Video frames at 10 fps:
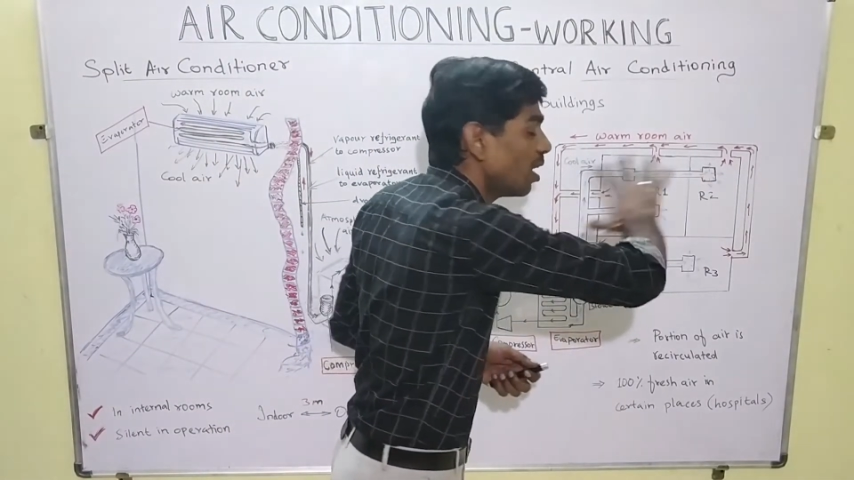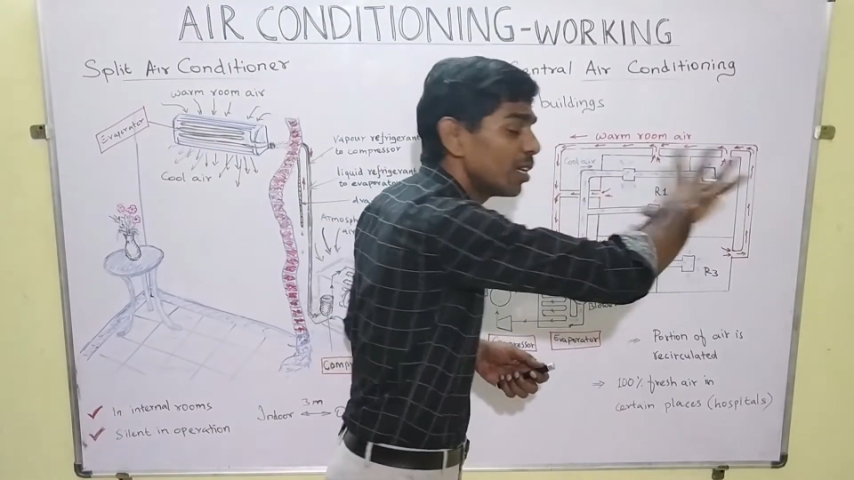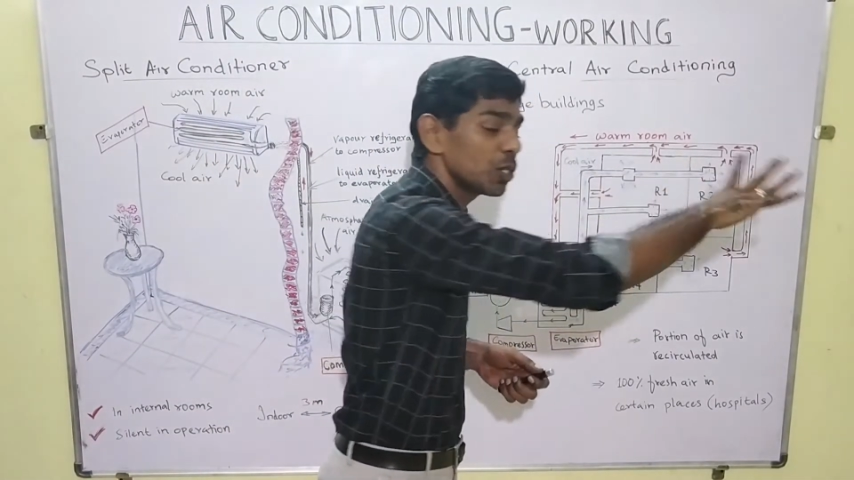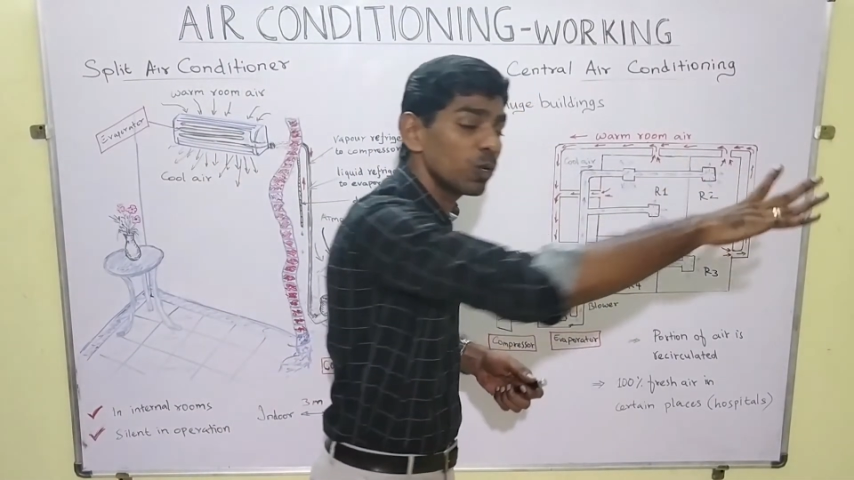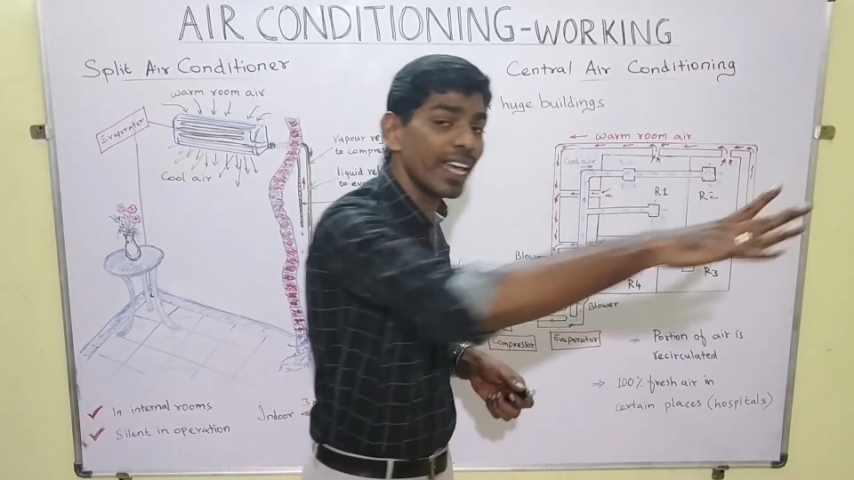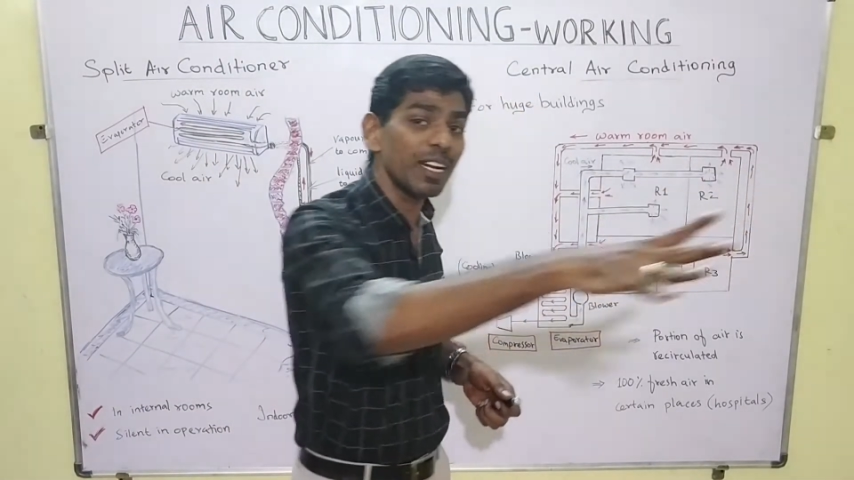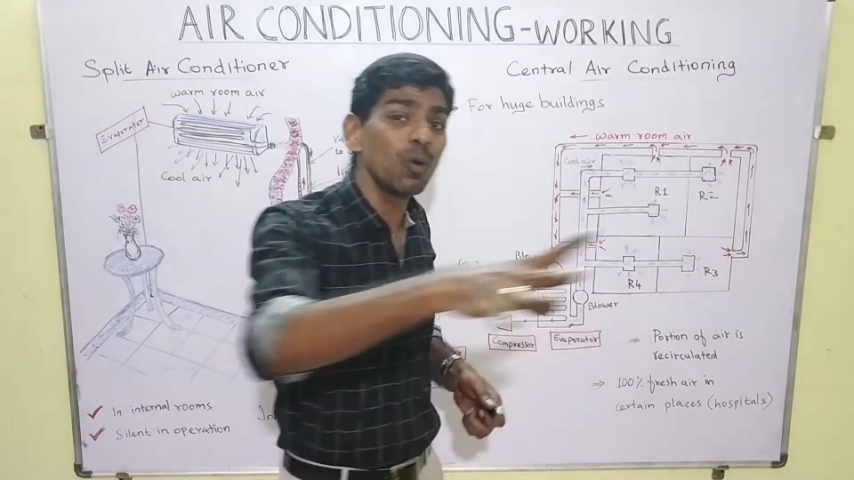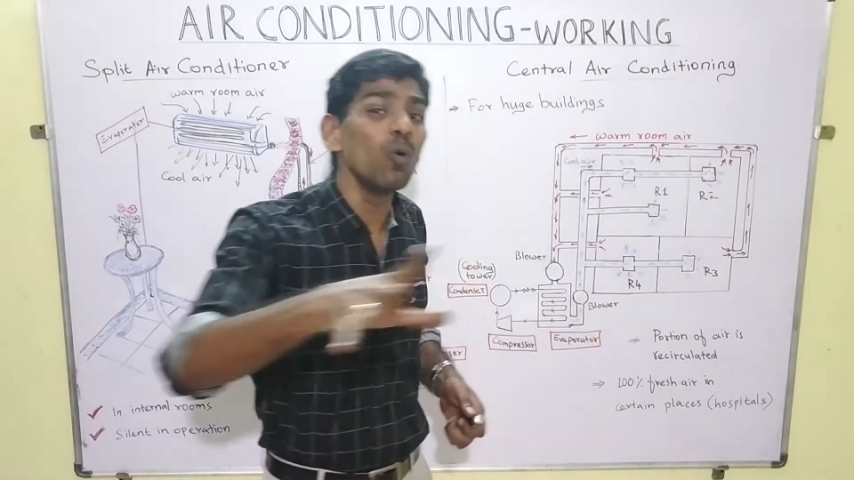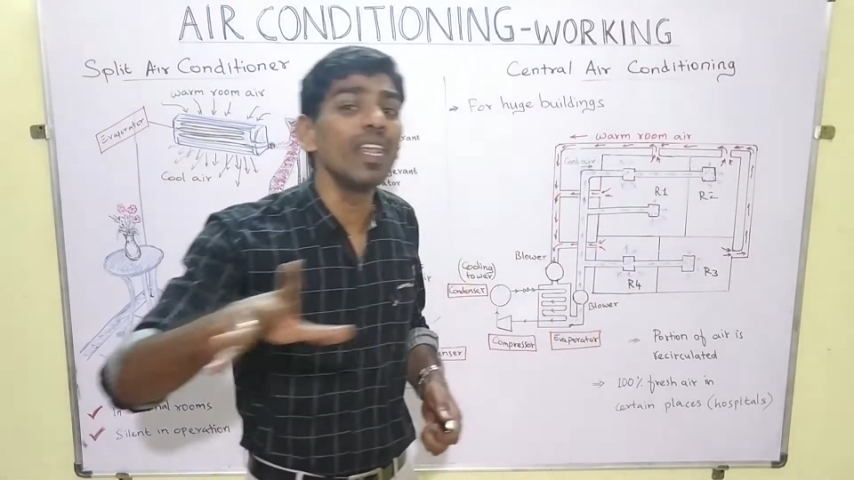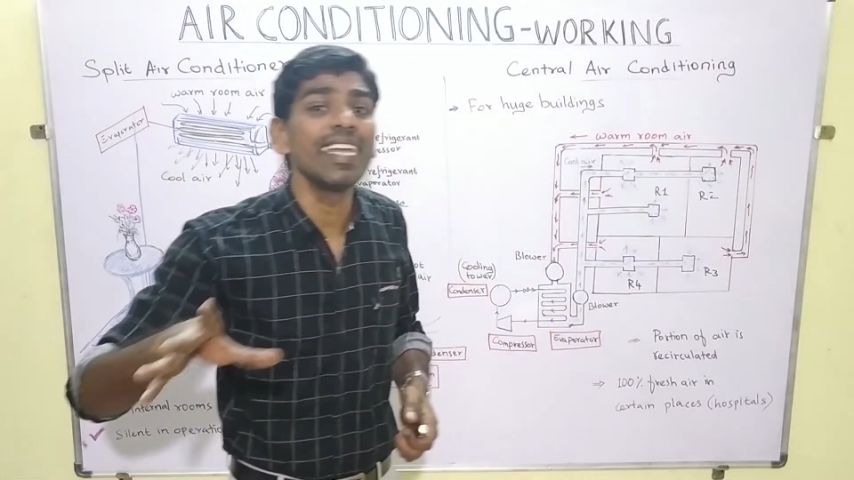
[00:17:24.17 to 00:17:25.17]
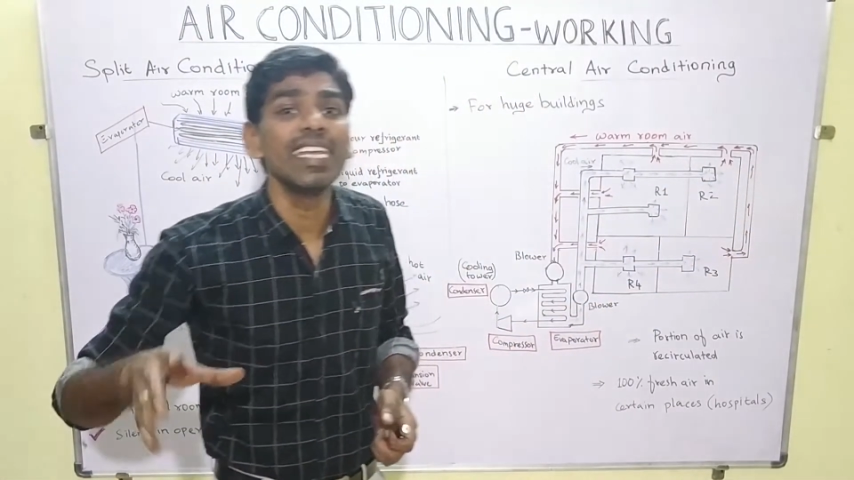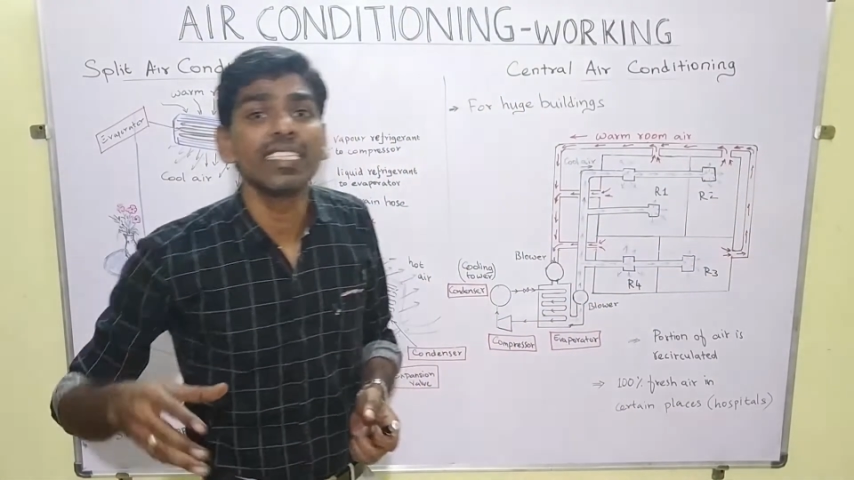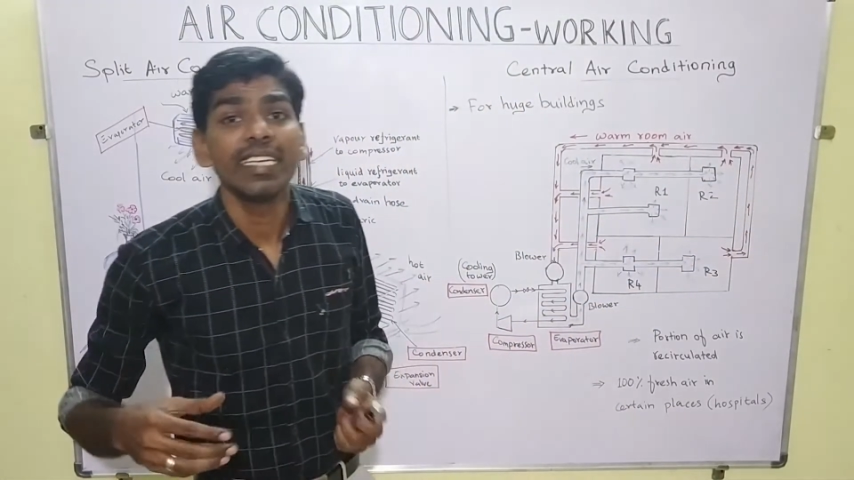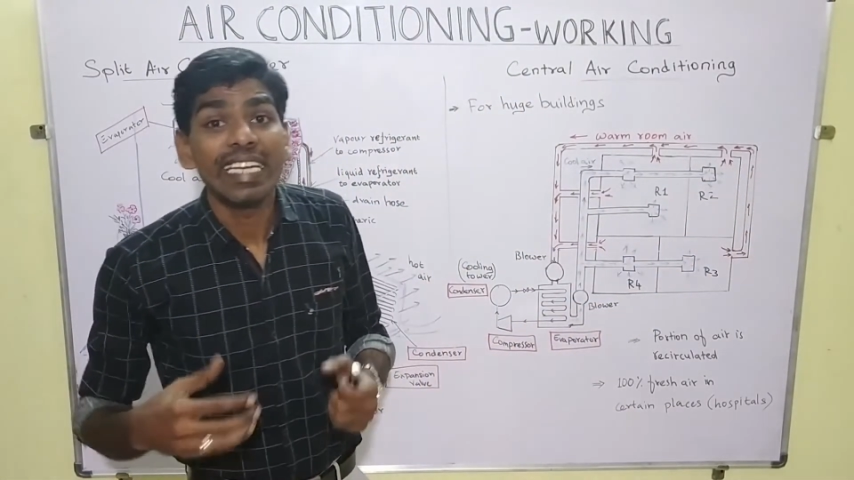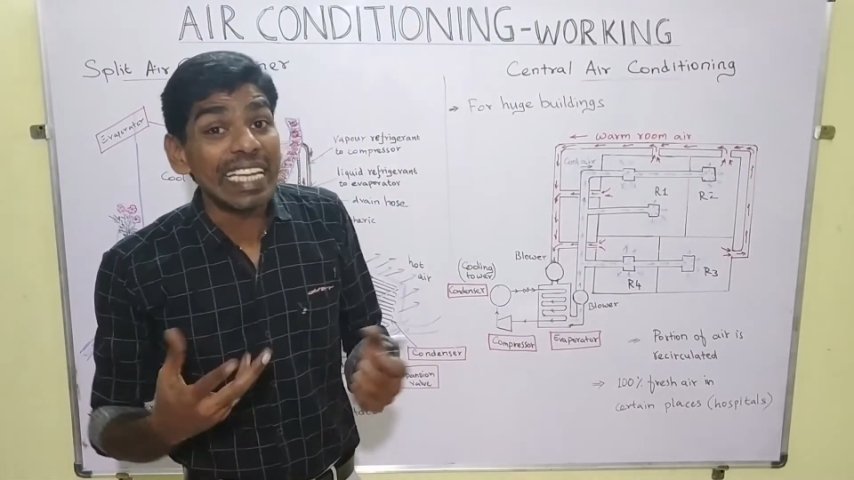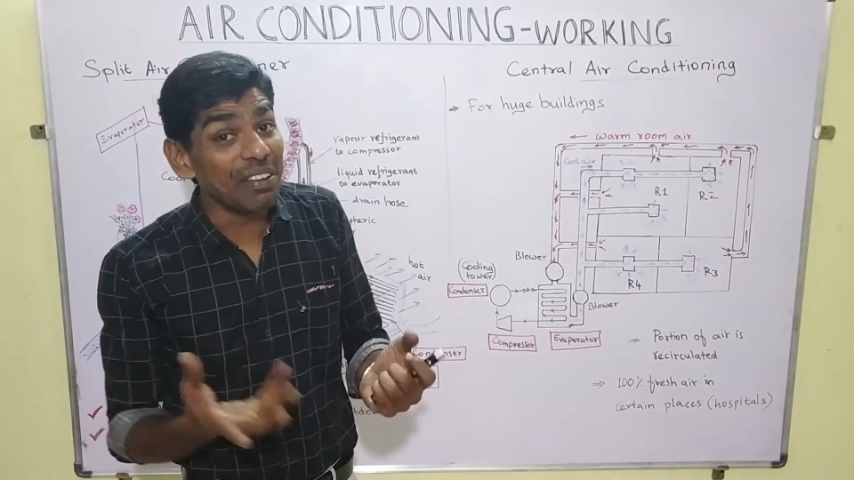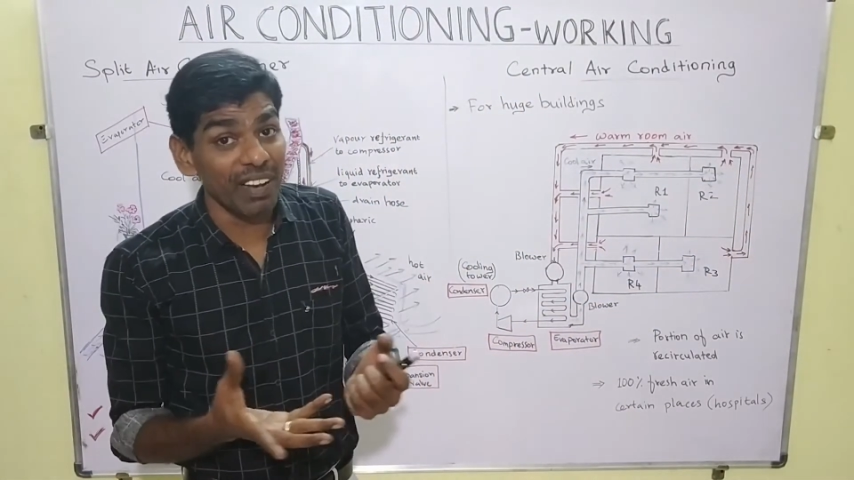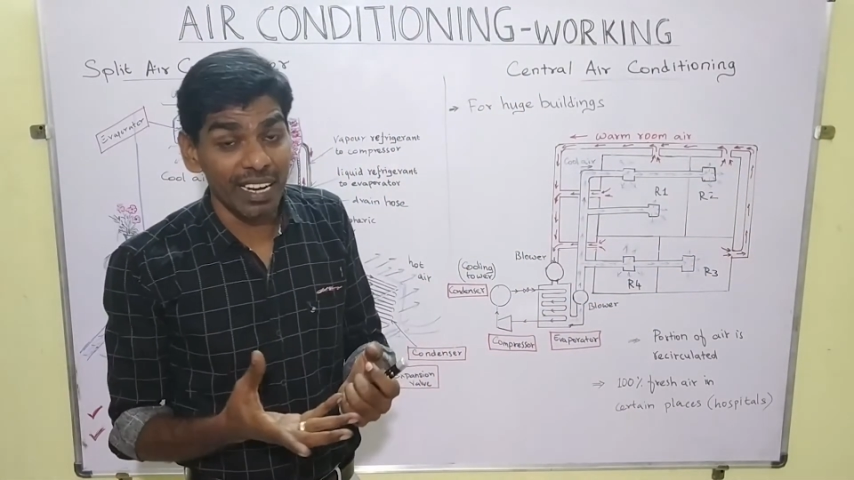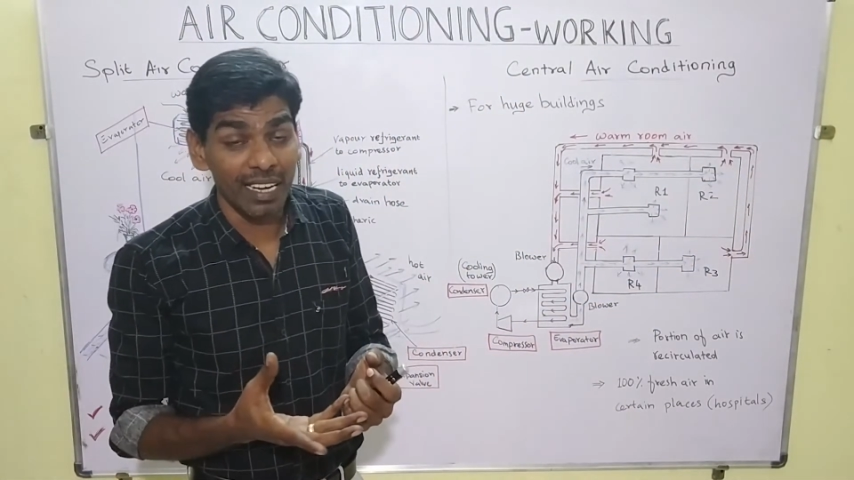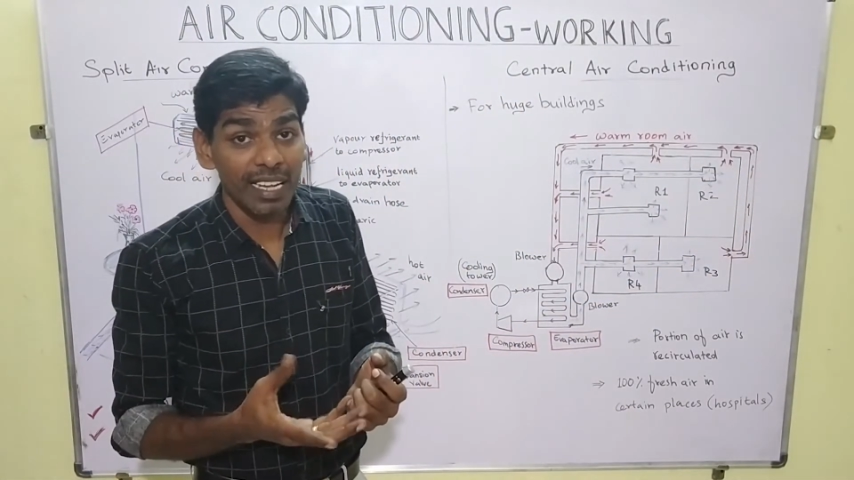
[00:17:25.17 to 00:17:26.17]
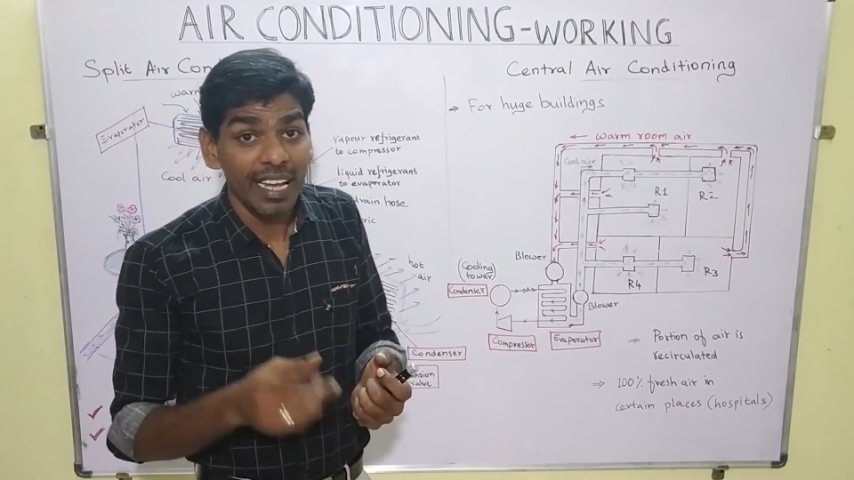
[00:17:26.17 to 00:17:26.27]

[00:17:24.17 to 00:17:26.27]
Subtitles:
so that cooling is even.